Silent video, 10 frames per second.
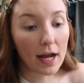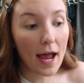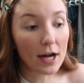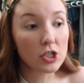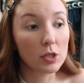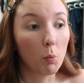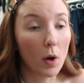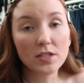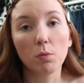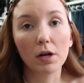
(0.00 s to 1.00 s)
I actually
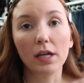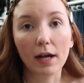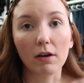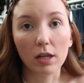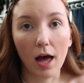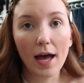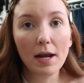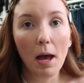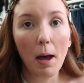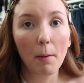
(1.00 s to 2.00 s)
was working out a
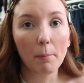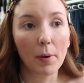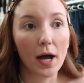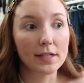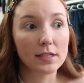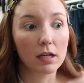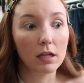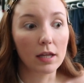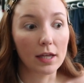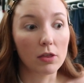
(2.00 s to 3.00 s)
lot, but
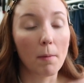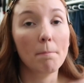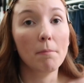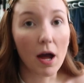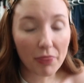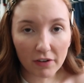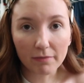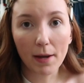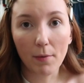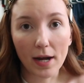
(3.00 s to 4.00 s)
like the month
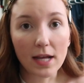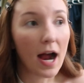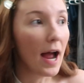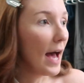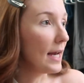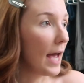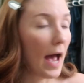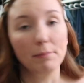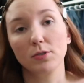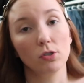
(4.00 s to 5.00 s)
of my wedding, I had
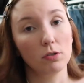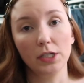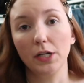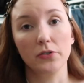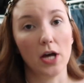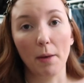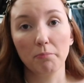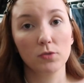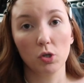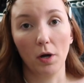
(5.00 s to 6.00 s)
absolutely no time
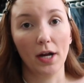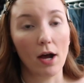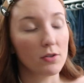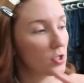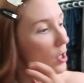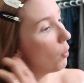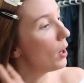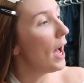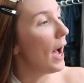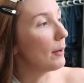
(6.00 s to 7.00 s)
to work out. So
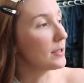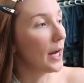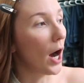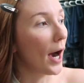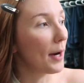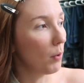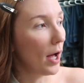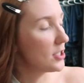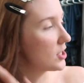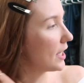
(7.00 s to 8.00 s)
I was like, all right, well,
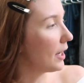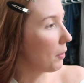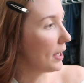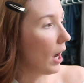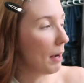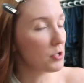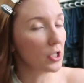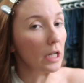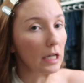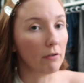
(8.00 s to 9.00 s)
I just can't work out. I'm just
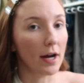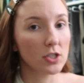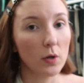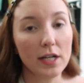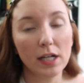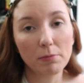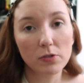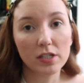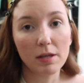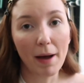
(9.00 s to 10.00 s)
gonna eat right. So I ended up
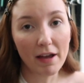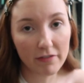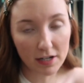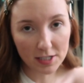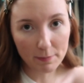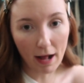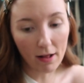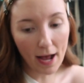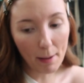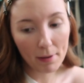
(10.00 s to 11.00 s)
using the
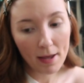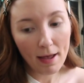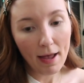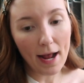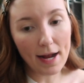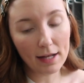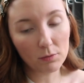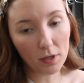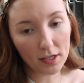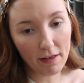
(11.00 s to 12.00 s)
MyFitnessPal app.
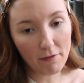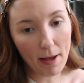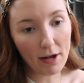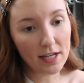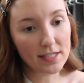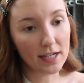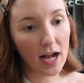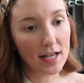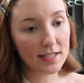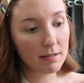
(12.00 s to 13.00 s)
And what I love about it is it
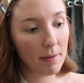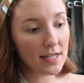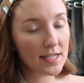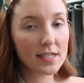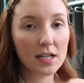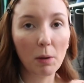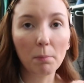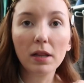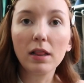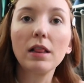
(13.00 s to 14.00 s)
customizes
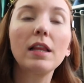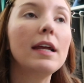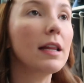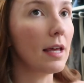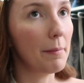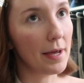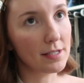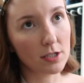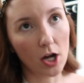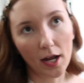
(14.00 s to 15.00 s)
completely
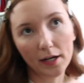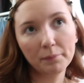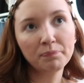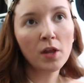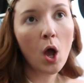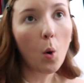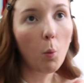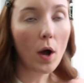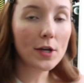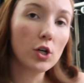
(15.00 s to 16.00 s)
based on
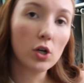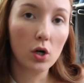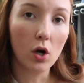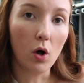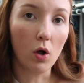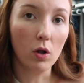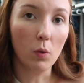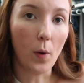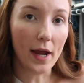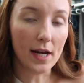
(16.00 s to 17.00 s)
what your
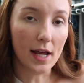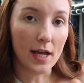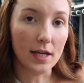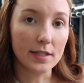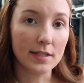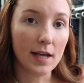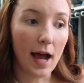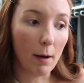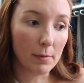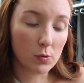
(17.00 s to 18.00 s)
goal weight is,
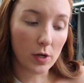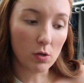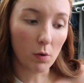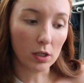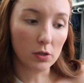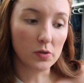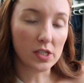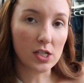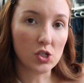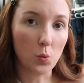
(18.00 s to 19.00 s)
how much weight you wanna lose
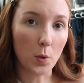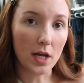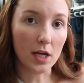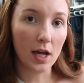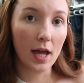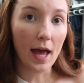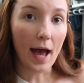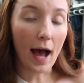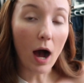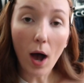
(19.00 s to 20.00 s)
each week,
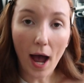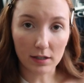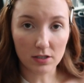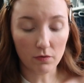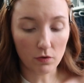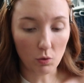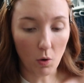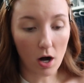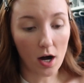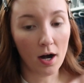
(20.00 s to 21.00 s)
how active you
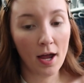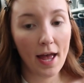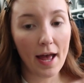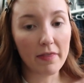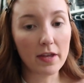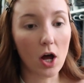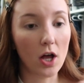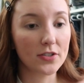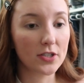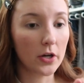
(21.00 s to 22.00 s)
are, and then
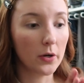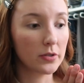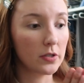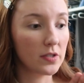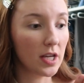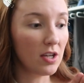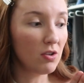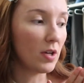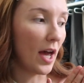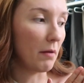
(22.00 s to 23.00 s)
also, so say
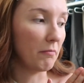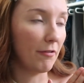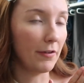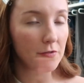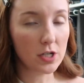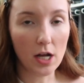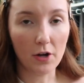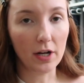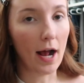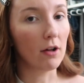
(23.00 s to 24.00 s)
you get
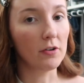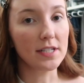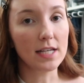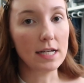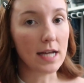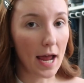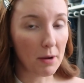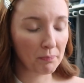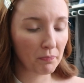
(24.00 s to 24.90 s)
1500 calories a day.